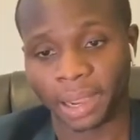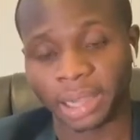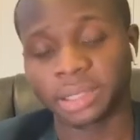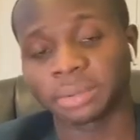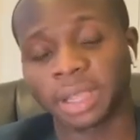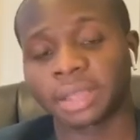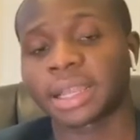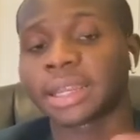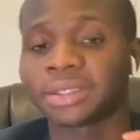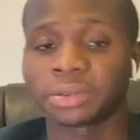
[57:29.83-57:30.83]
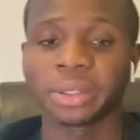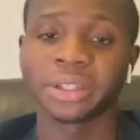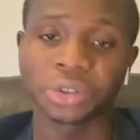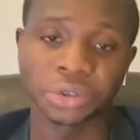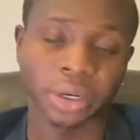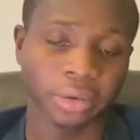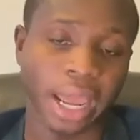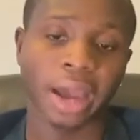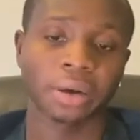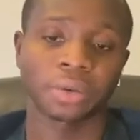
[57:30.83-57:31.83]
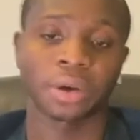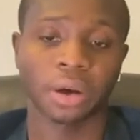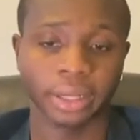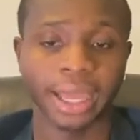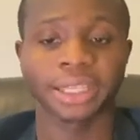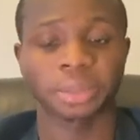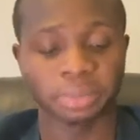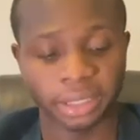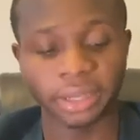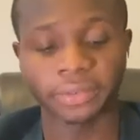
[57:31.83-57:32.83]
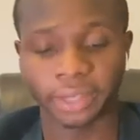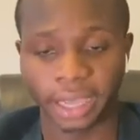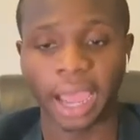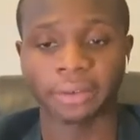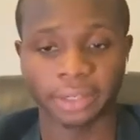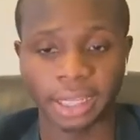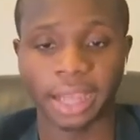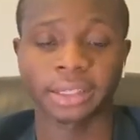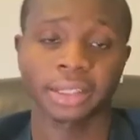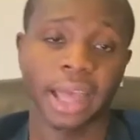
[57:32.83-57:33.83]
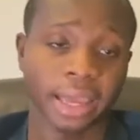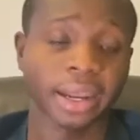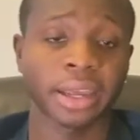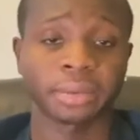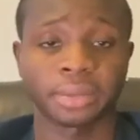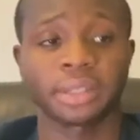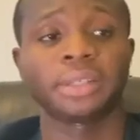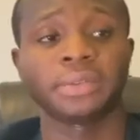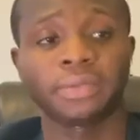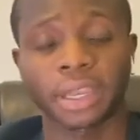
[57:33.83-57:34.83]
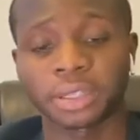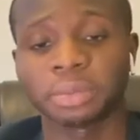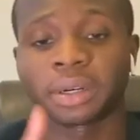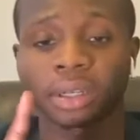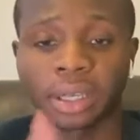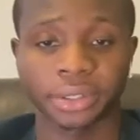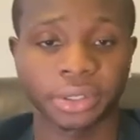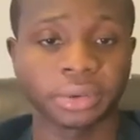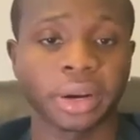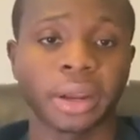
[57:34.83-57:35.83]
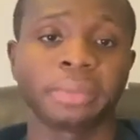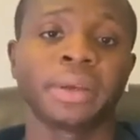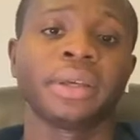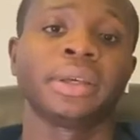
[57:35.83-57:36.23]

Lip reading: And sometimes I need to really drill down on that specific advertising line item to see Facebook, Instagram.